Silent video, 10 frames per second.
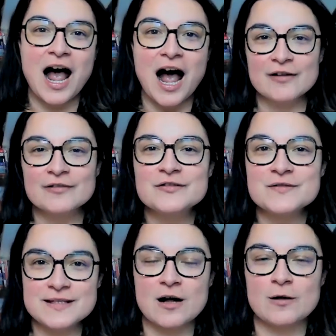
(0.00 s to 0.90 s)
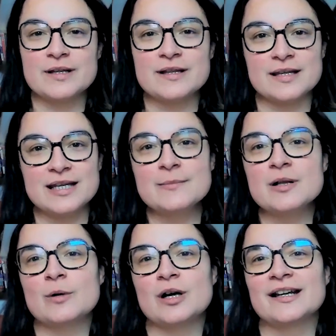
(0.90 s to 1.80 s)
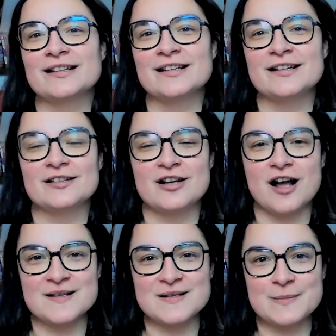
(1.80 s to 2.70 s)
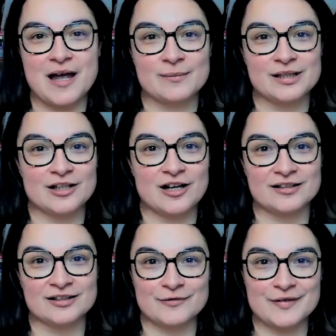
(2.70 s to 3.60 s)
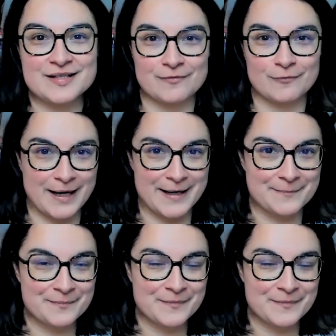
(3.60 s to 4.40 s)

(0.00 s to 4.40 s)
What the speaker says: how to sell with email marketing in a non spammy, non aggressive way.